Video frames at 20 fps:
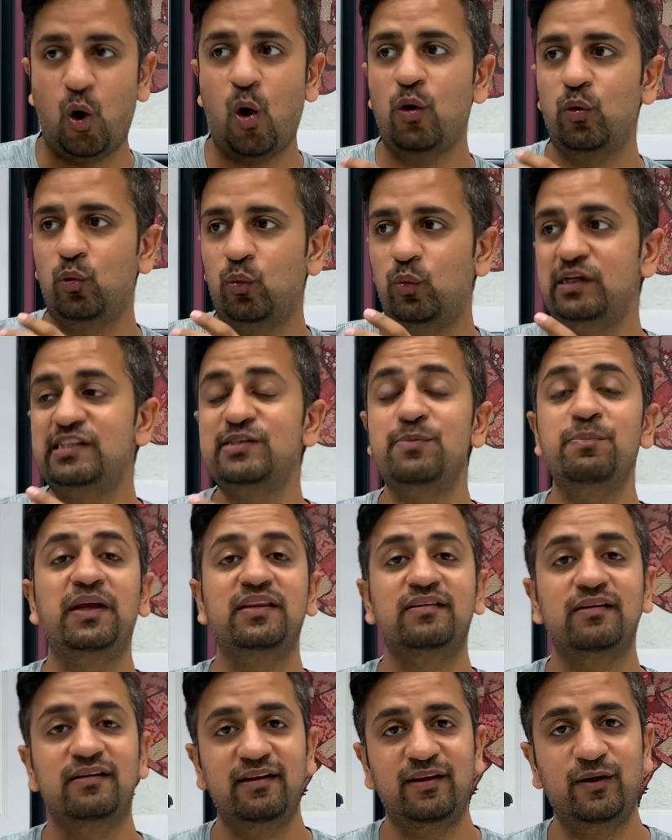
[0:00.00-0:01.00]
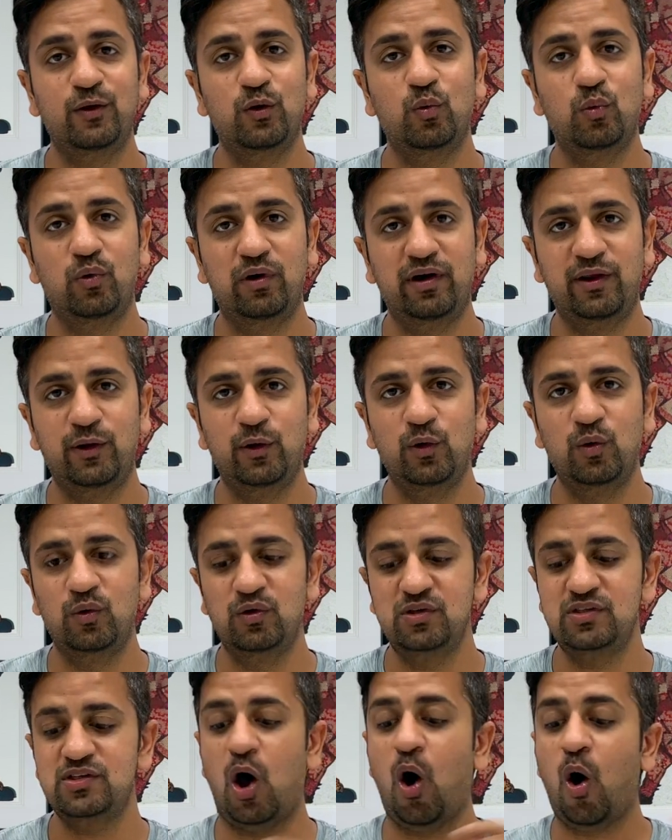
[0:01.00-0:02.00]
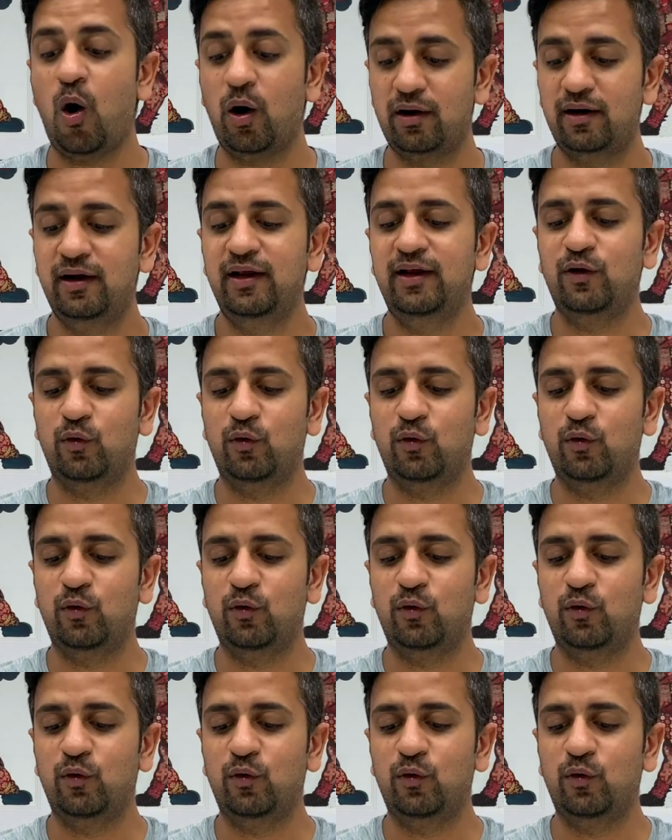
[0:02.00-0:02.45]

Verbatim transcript: or which method you would use or